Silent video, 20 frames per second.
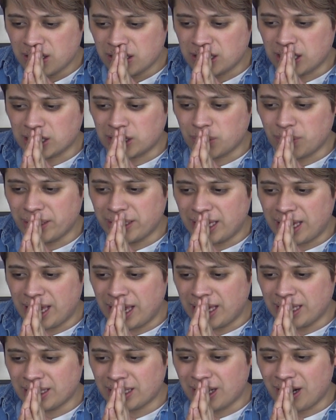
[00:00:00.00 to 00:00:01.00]
The
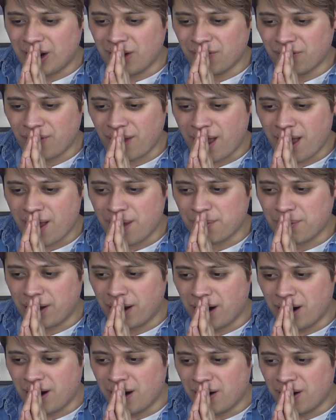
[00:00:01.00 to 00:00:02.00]
28th of
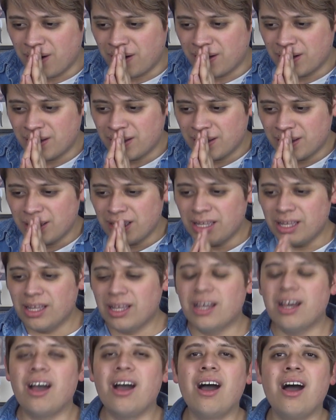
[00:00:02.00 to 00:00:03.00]
Feb.
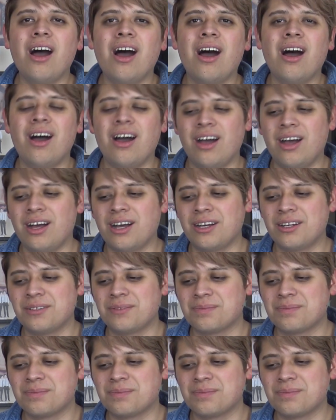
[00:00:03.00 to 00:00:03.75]
Oh.